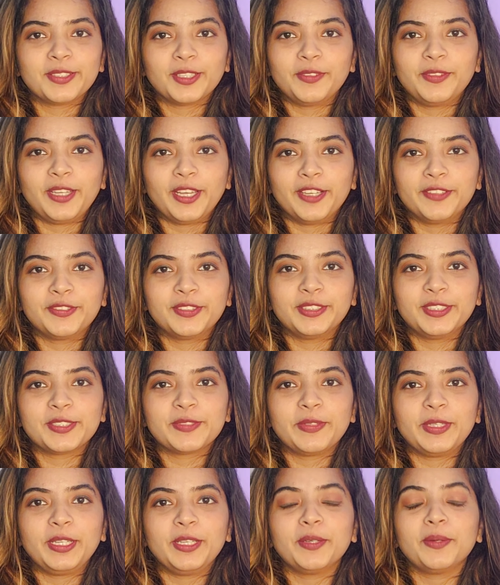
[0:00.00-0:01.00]
all we have for this
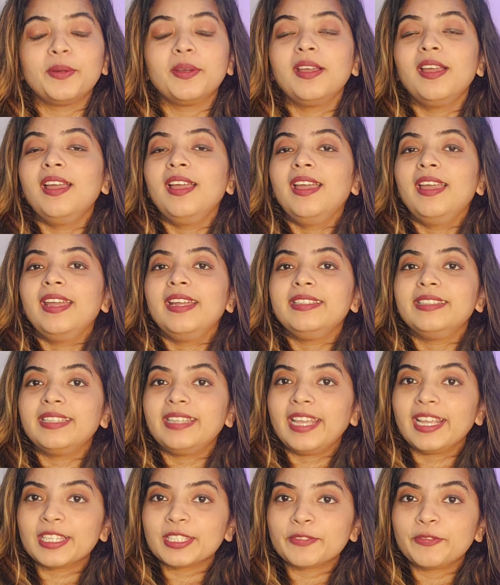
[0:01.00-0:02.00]
video. In the
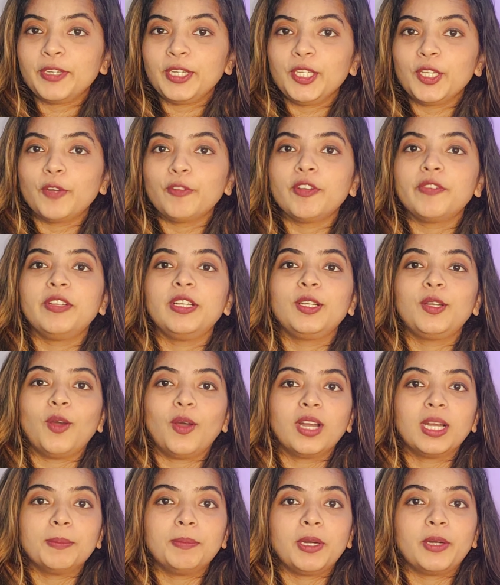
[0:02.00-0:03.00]
next video, we will
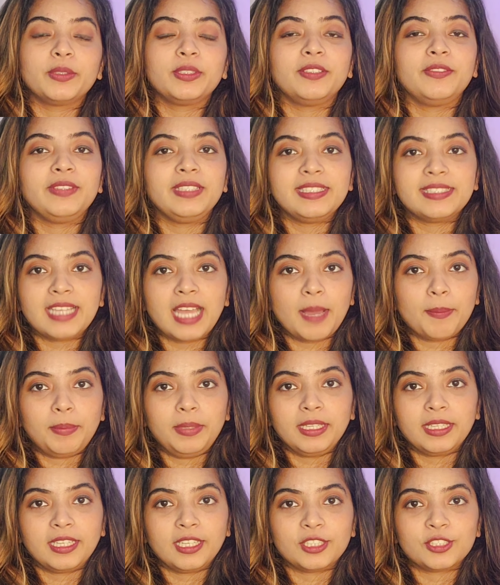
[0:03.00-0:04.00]
talk about the visa
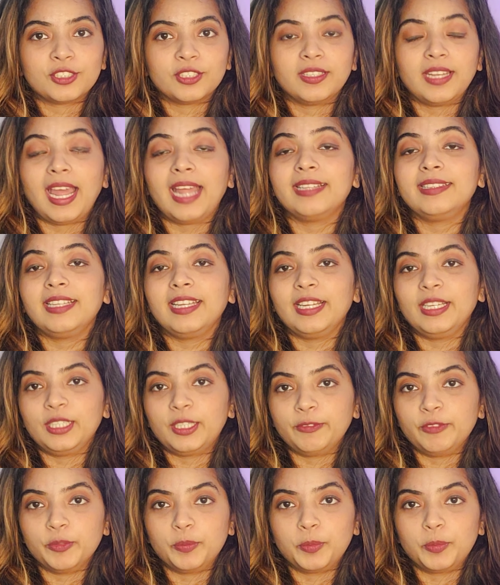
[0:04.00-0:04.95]
application and the interview